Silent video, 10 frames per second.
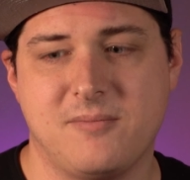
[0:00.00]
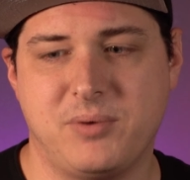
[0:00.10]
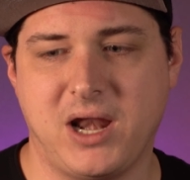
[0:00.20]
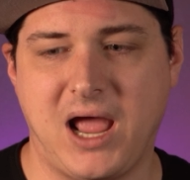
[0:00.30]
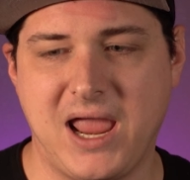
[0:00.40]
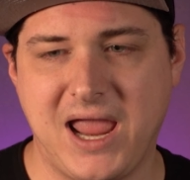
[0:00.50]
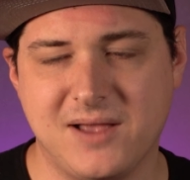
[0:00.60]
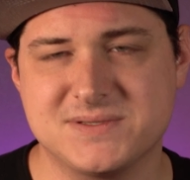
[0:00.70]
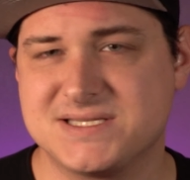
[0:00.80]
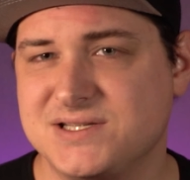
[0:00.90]
but I
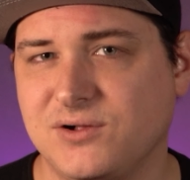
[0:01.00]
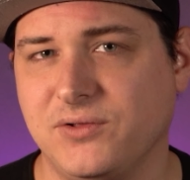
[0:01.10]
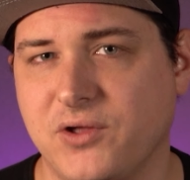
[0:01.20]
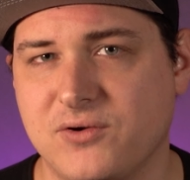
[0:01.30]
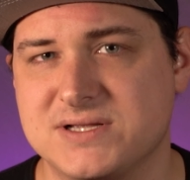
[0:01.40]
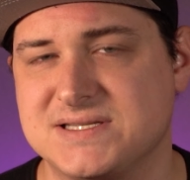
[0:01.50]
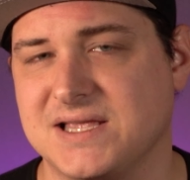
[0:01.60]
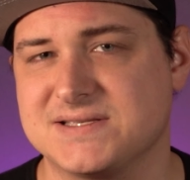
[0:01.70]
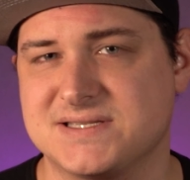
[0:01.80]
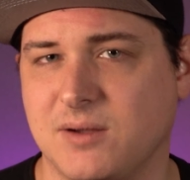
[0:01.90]
am still
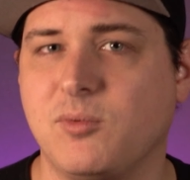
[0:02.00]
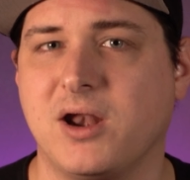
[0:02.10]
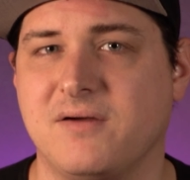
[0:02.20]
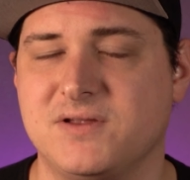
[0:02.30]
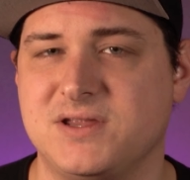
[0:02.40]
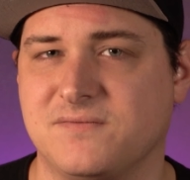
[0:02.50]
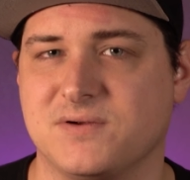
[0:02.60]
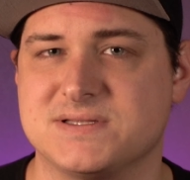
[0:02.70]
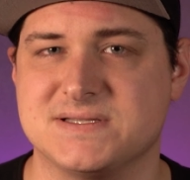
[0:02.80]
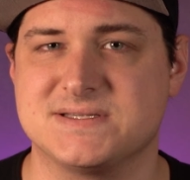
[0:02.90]
noticing somewhat of a
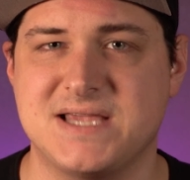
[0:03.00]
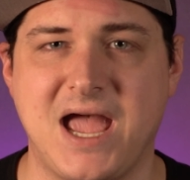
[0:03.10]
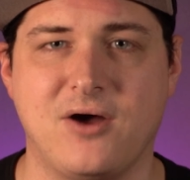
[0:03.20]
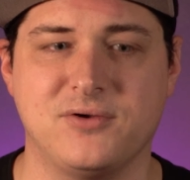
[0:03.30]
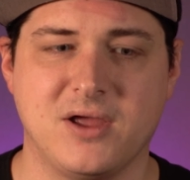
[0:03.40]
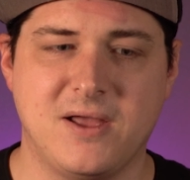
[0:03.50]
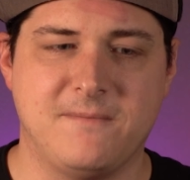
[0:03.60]
difference in sound.